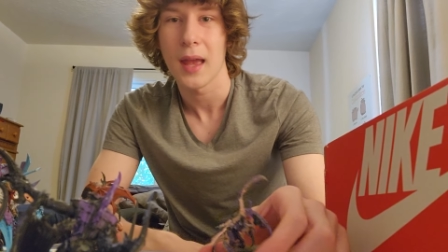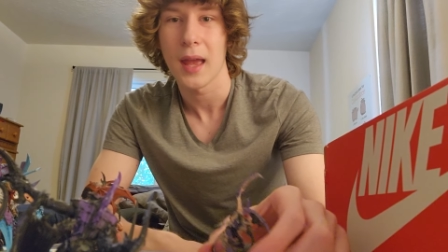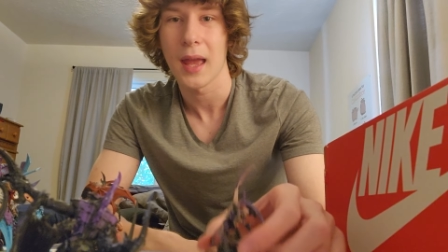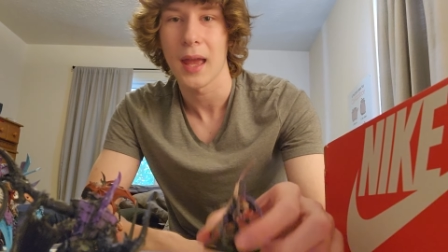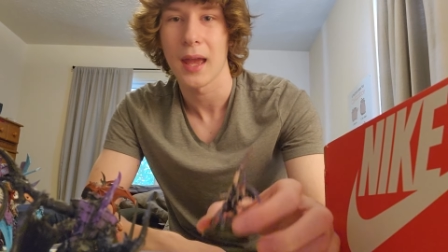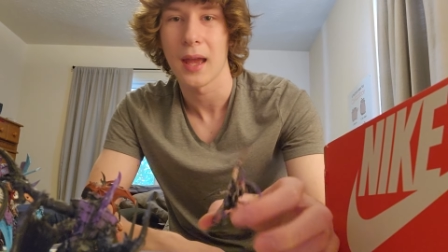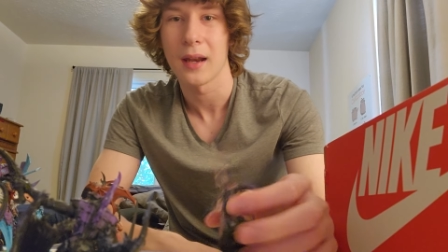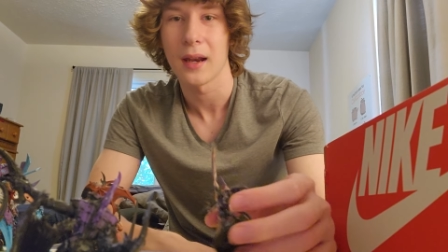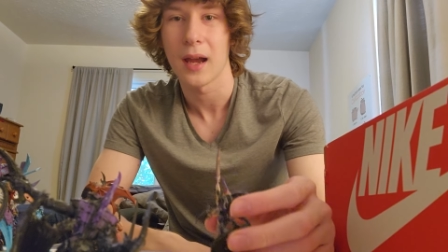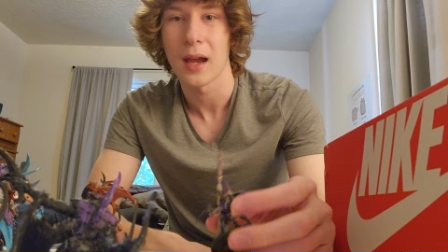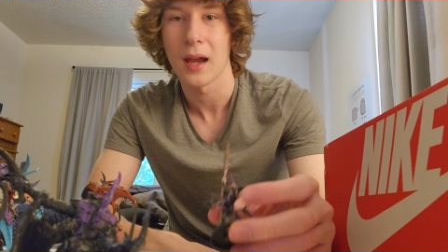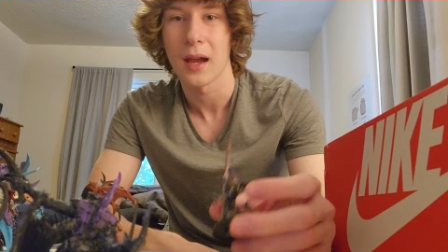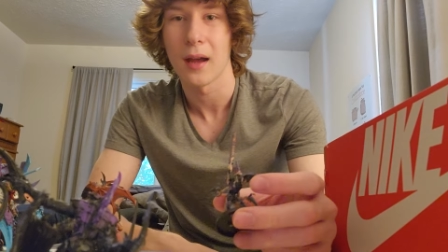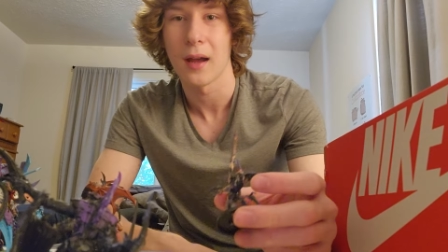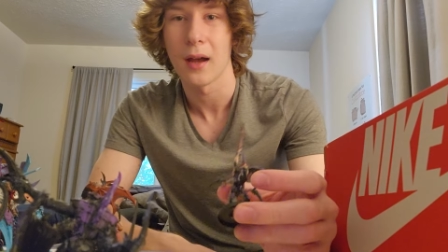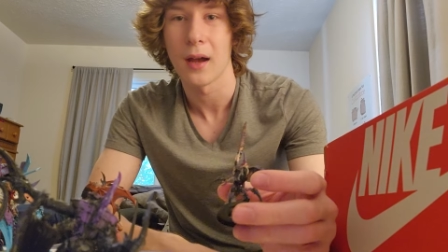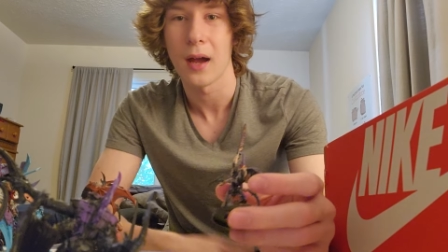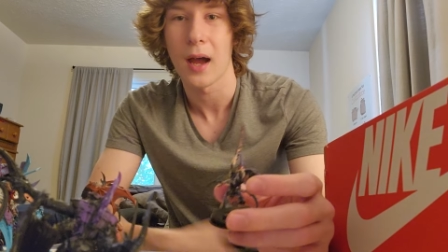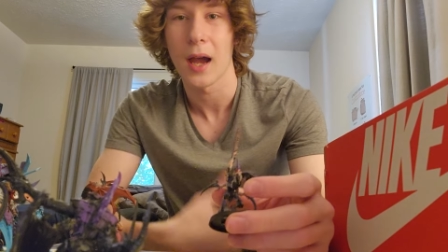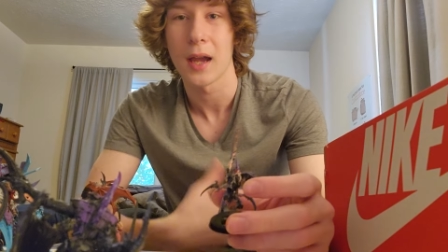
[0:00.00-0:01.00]
And
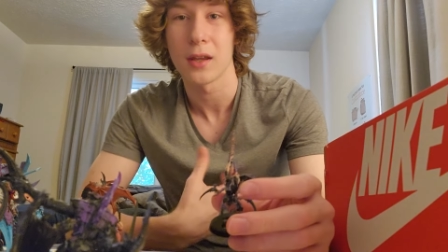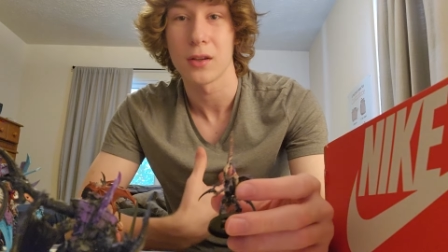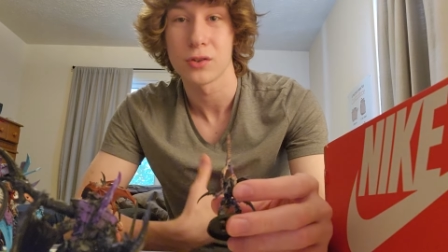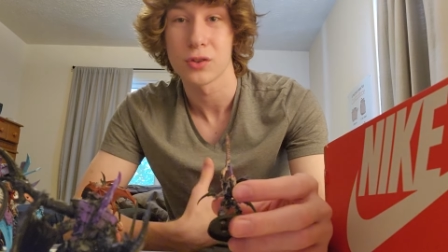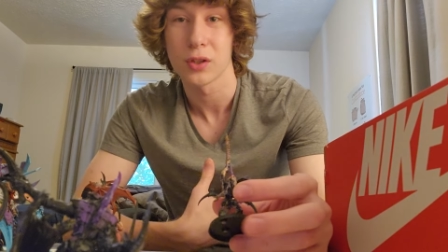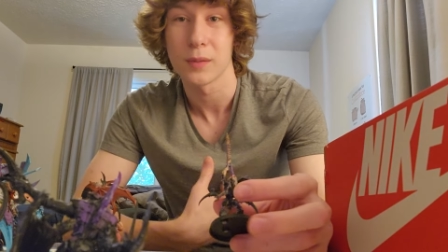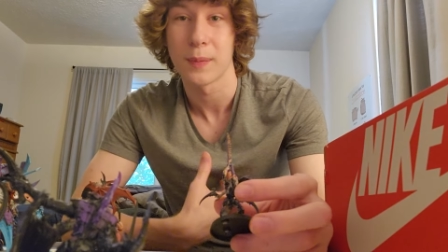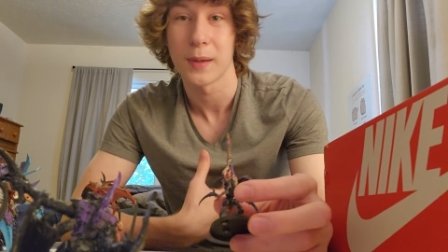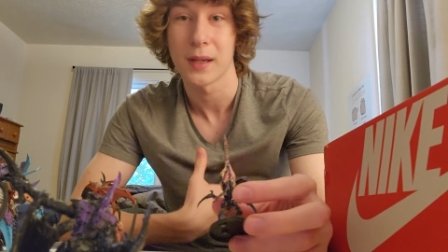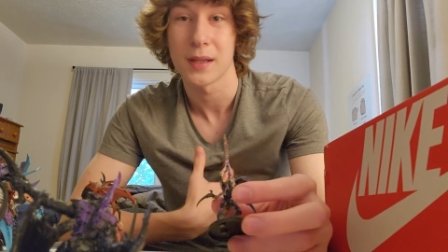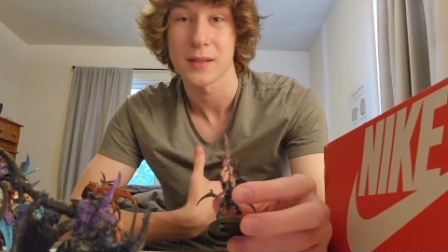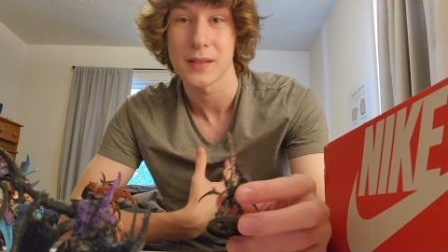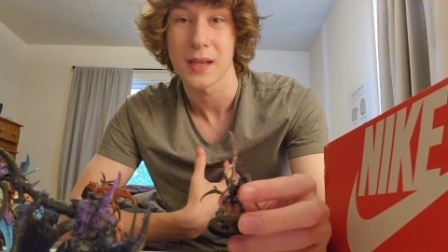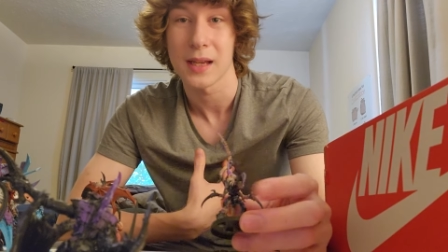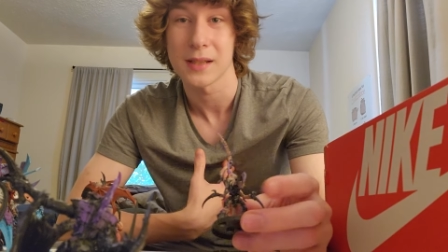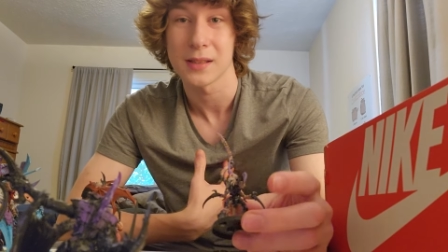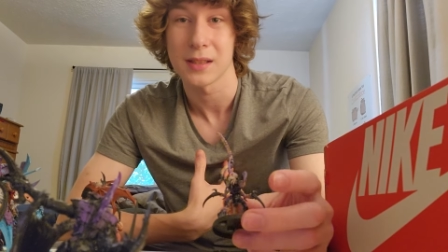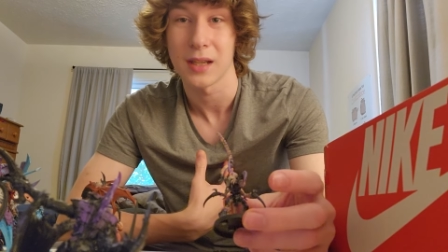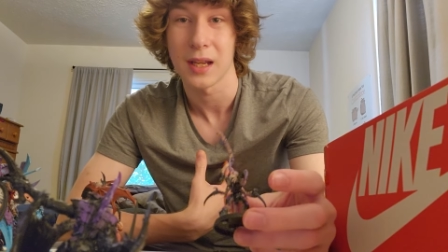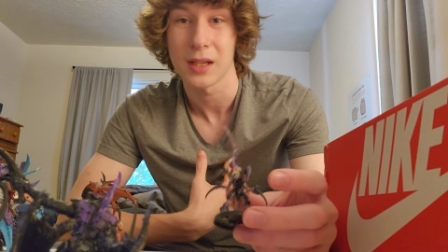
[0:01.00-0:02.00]
I usually pick
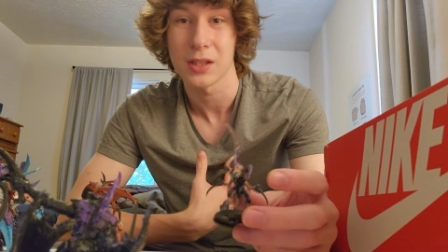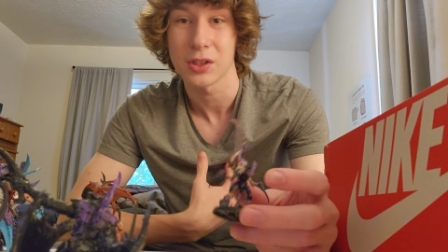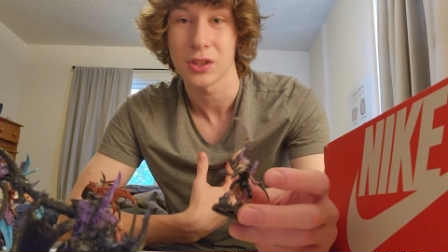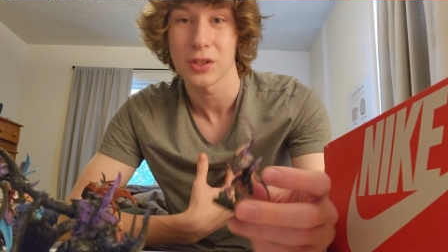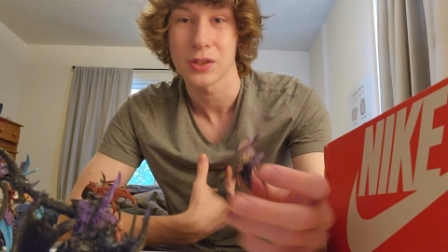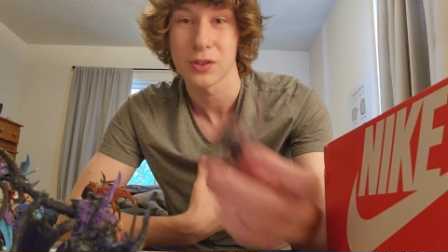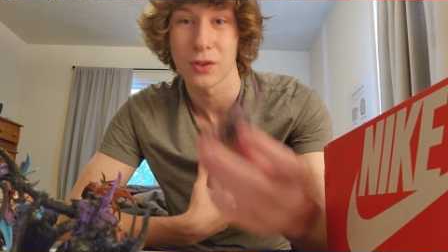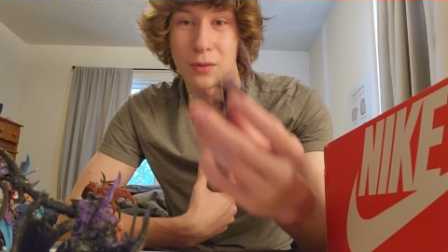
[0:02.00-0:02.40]
Assassination,